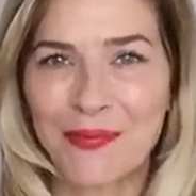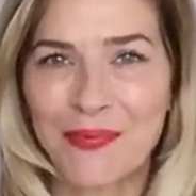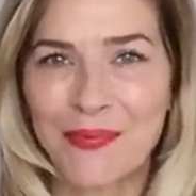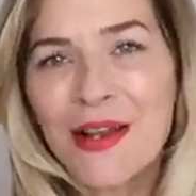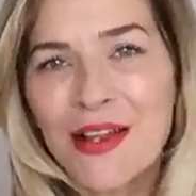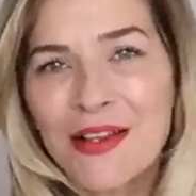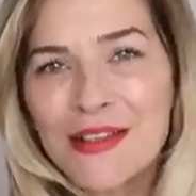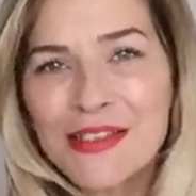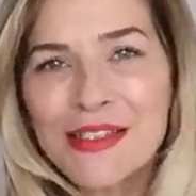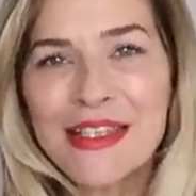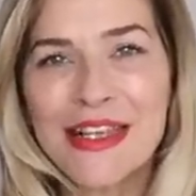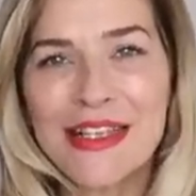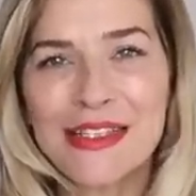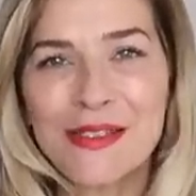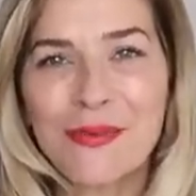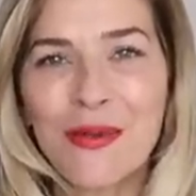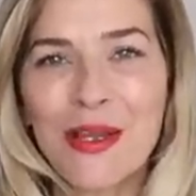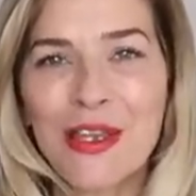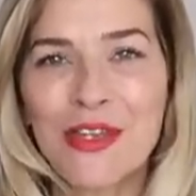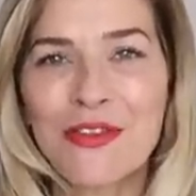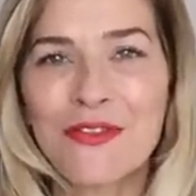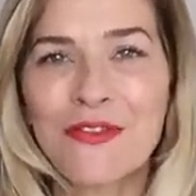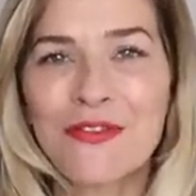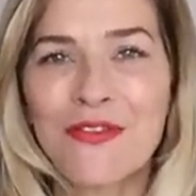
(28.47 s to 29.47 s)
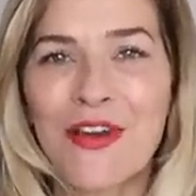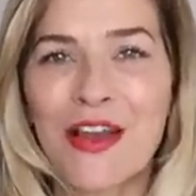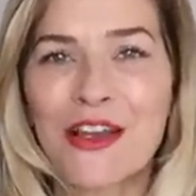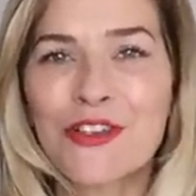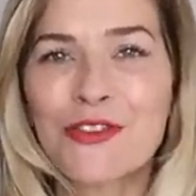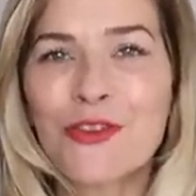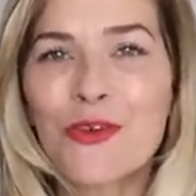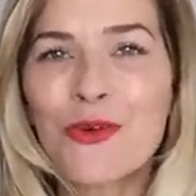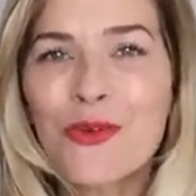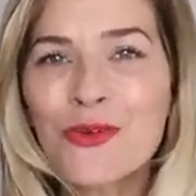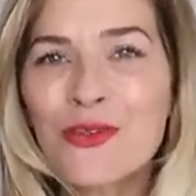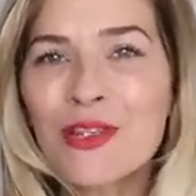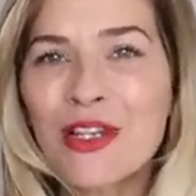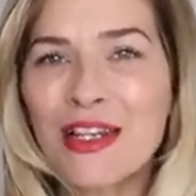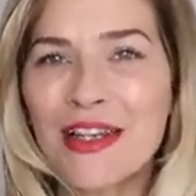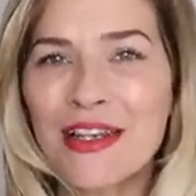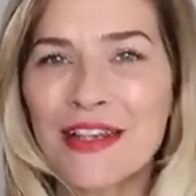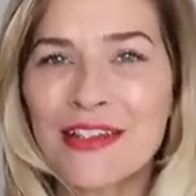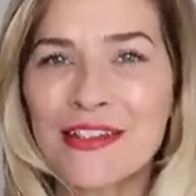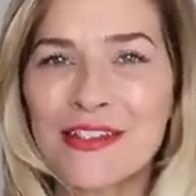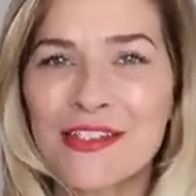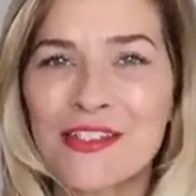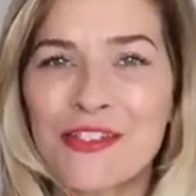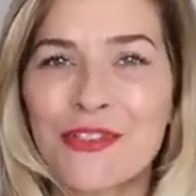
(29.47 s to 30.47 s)
Plus, that's where you'll find all the
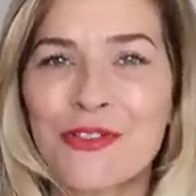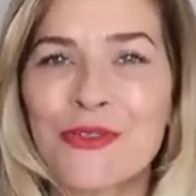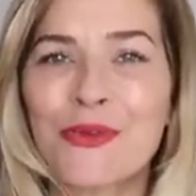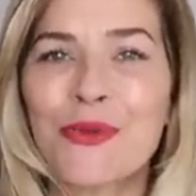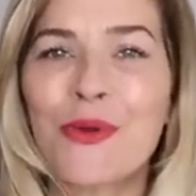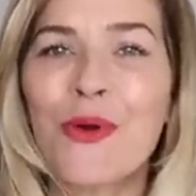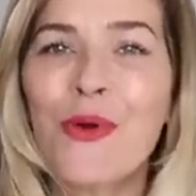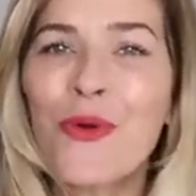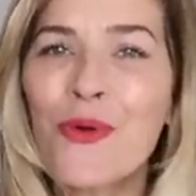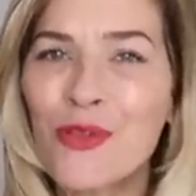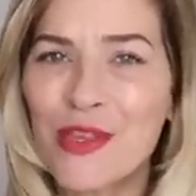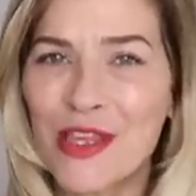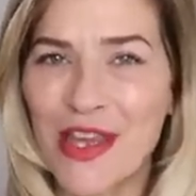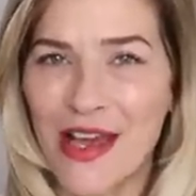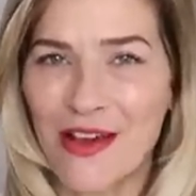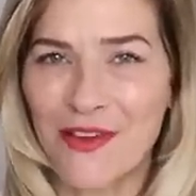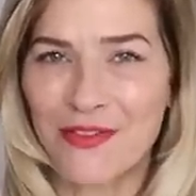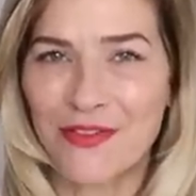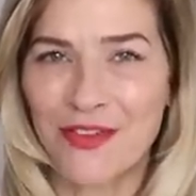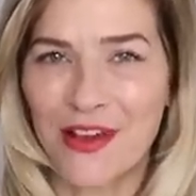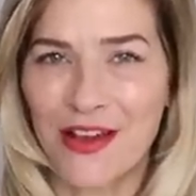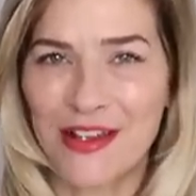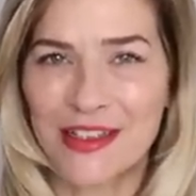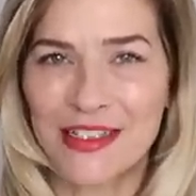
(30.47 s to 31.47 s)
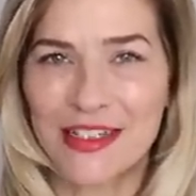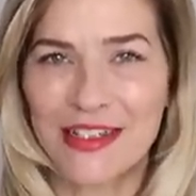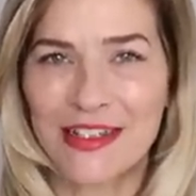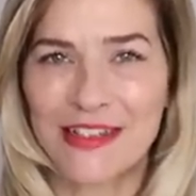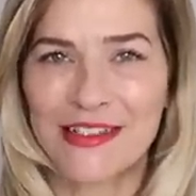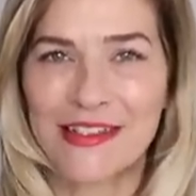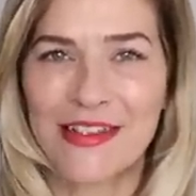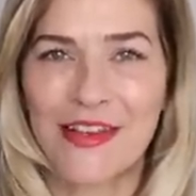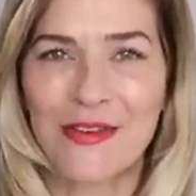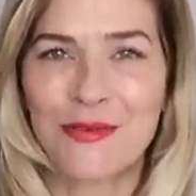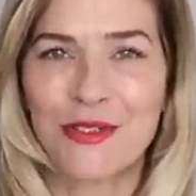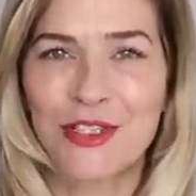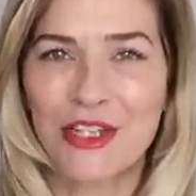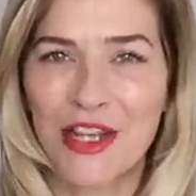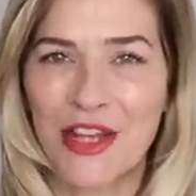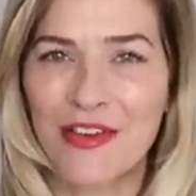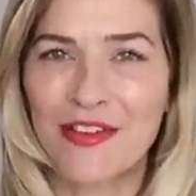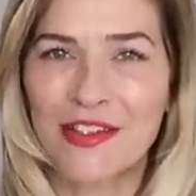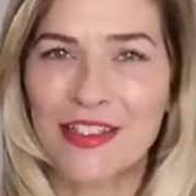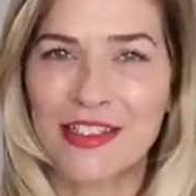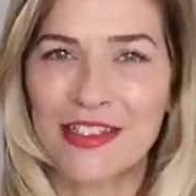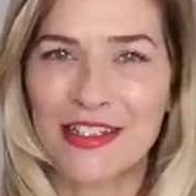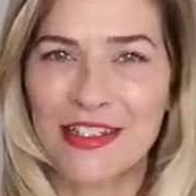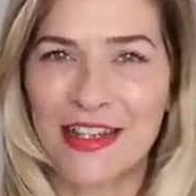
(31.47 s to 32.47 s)
links to all the outfit ideas I'm
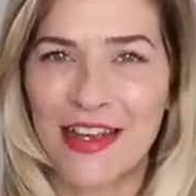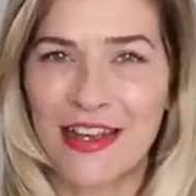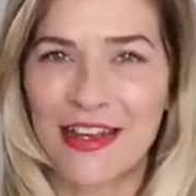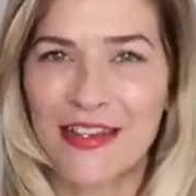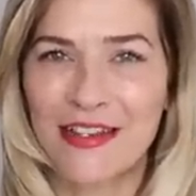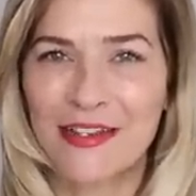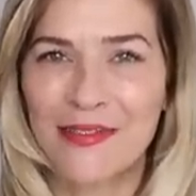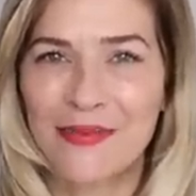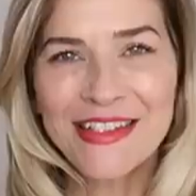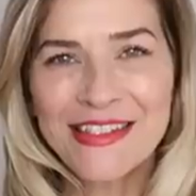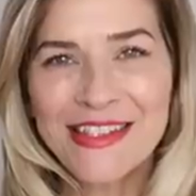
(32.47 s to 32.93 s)
sharing today.